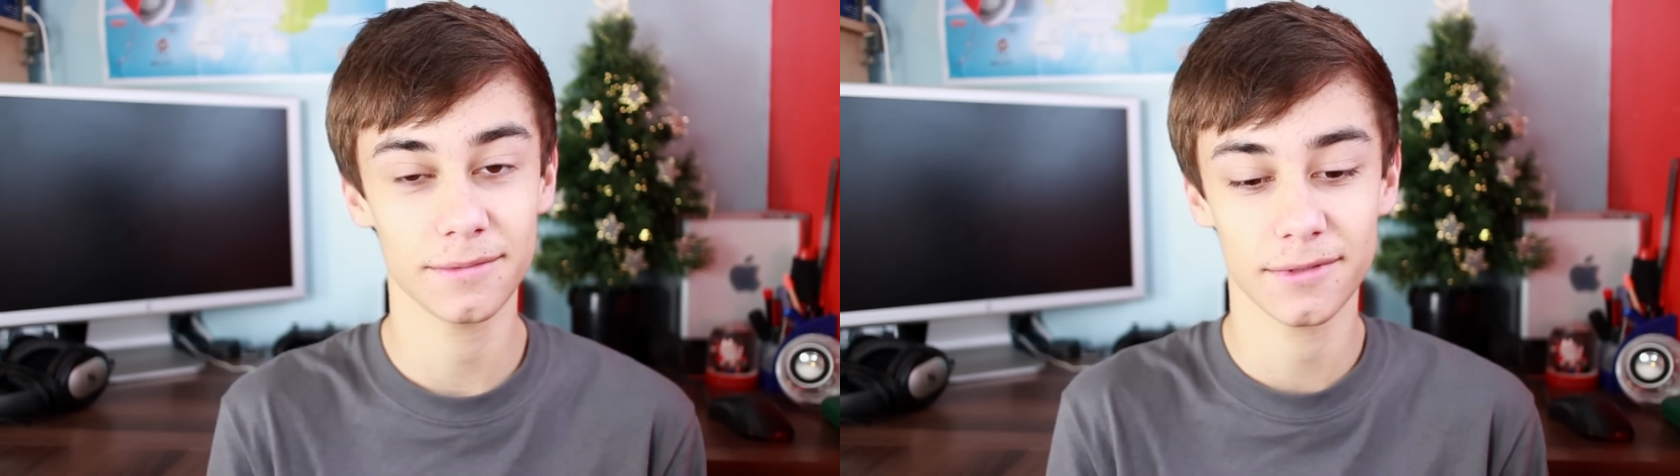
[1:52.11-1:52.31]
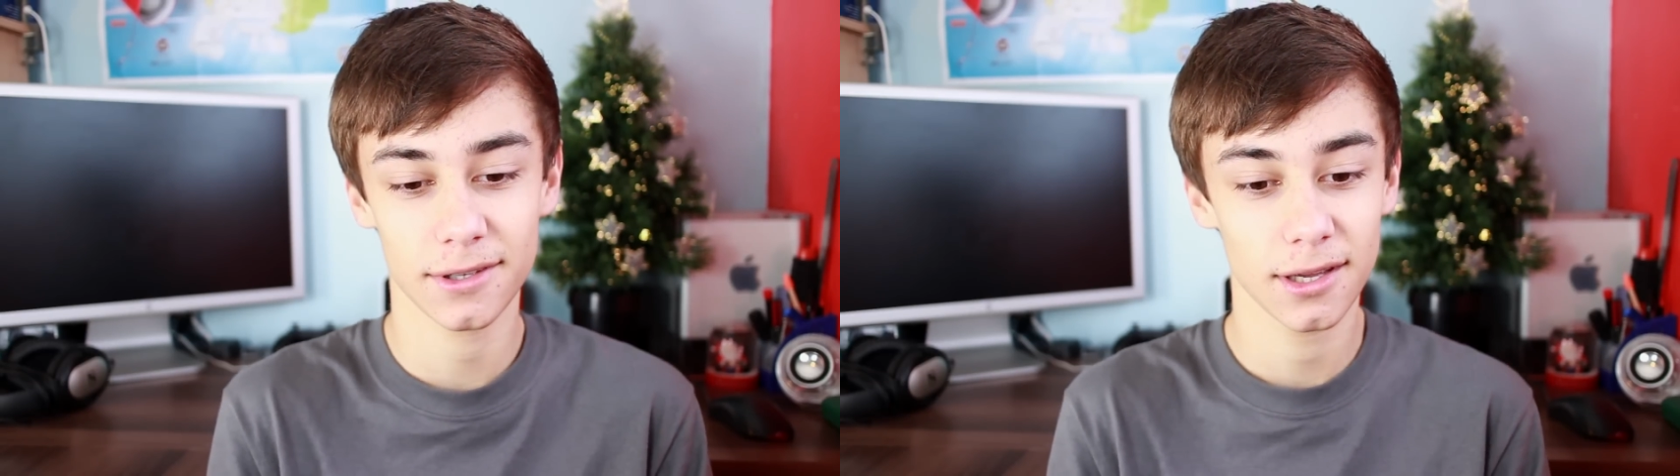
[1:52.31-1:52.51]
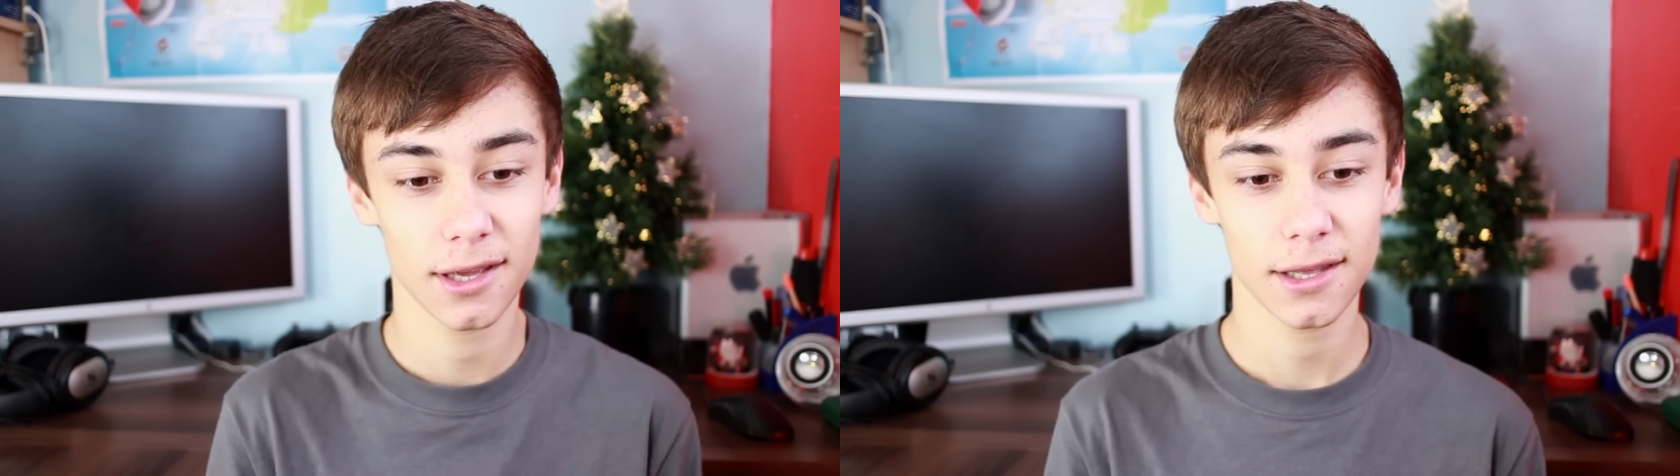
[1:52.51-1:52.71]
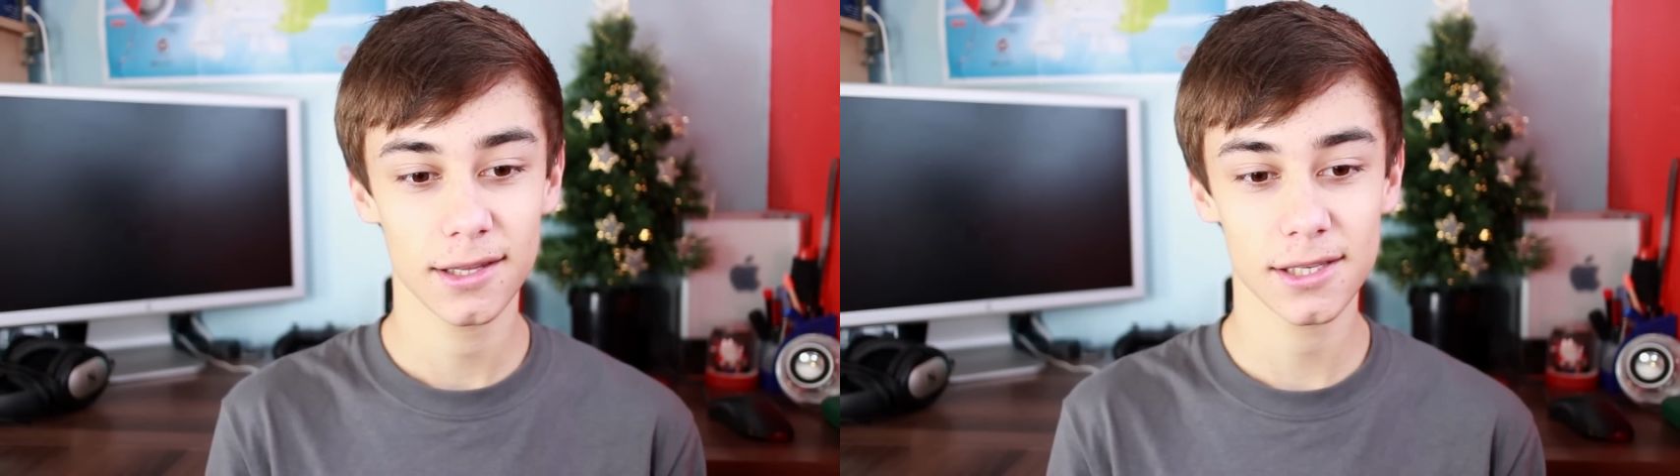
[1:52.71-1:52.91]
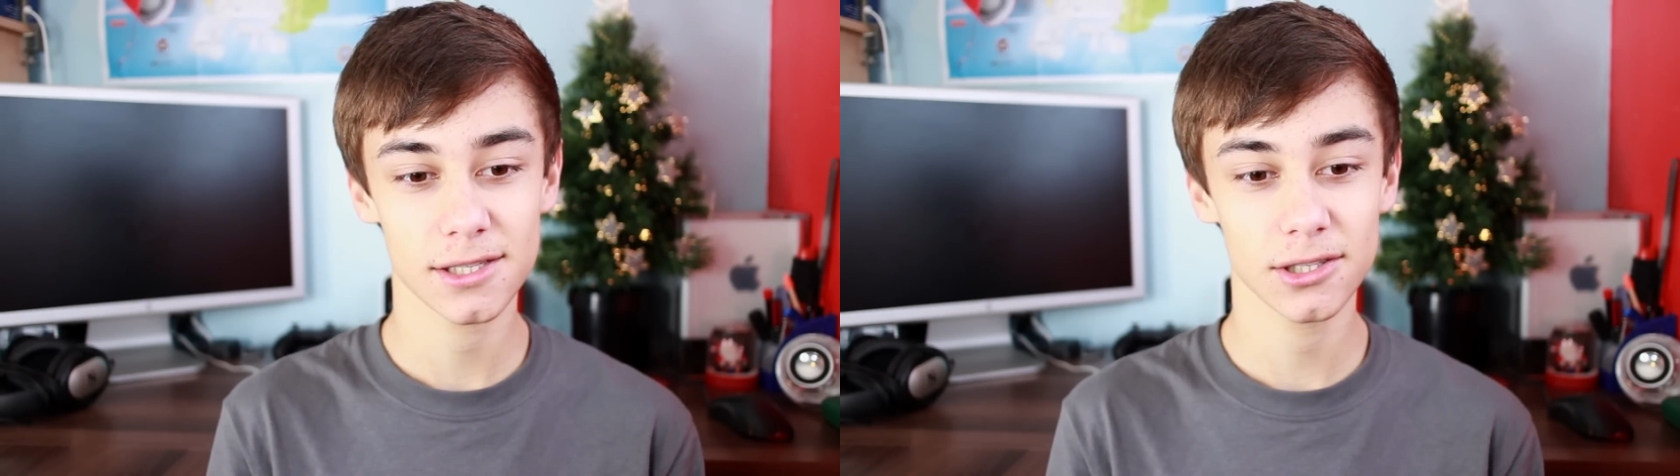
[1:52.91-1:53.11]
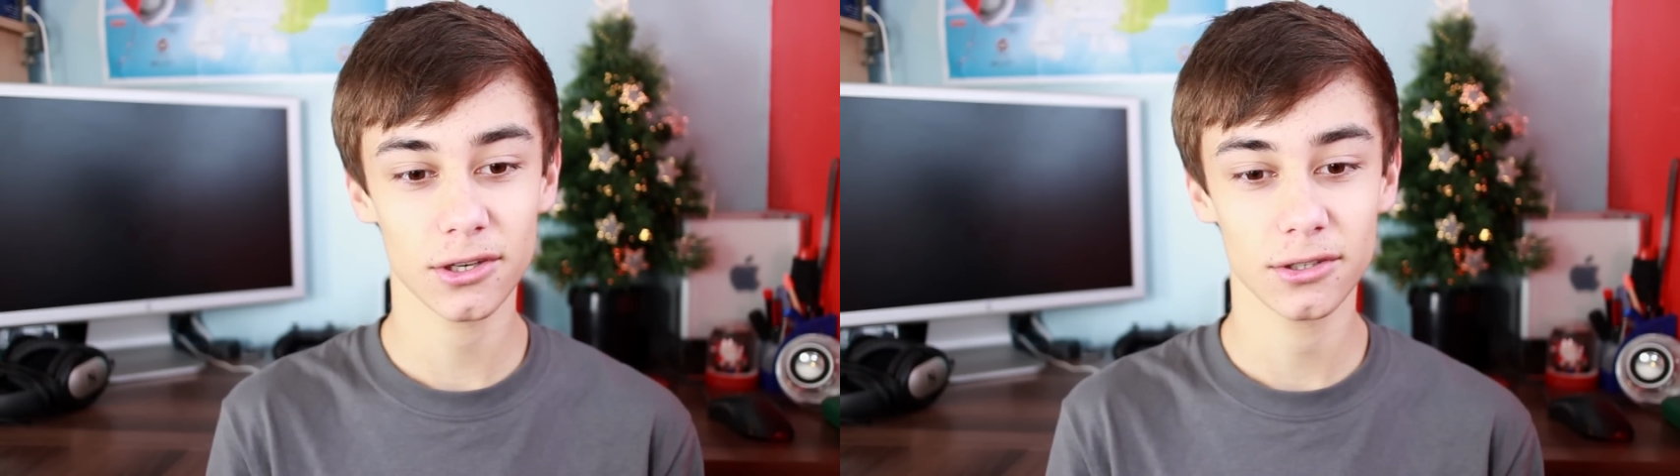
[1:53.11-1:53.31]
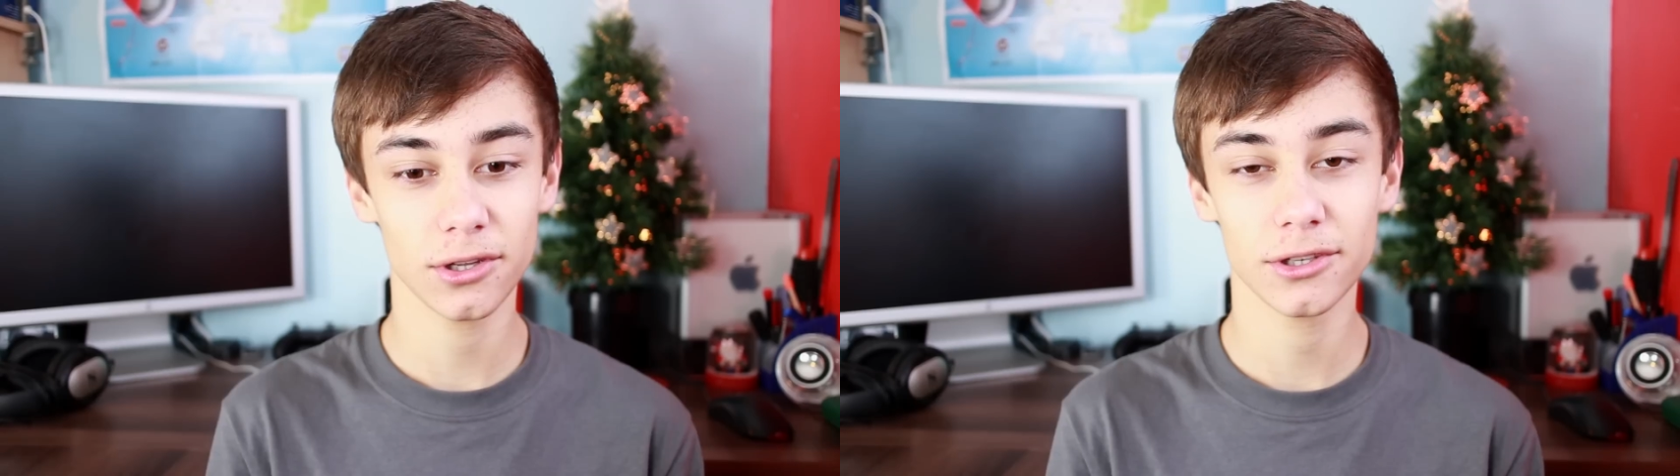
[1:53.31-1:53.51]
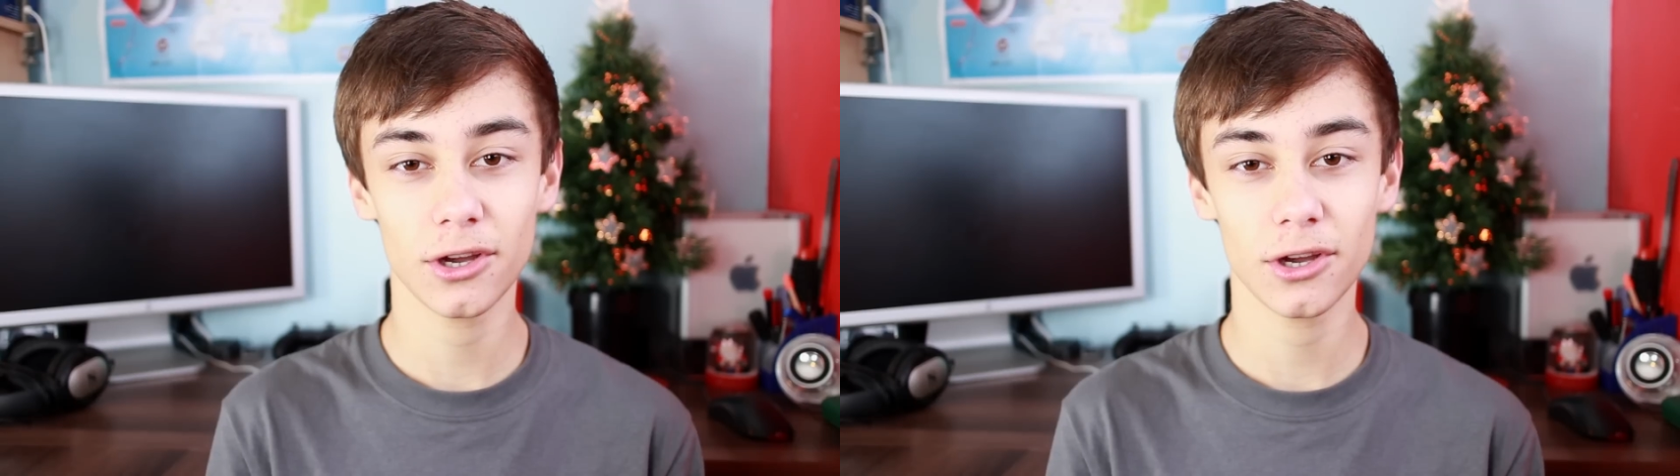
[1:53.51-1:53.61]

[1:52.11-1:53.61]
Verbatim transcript: i there's not, not,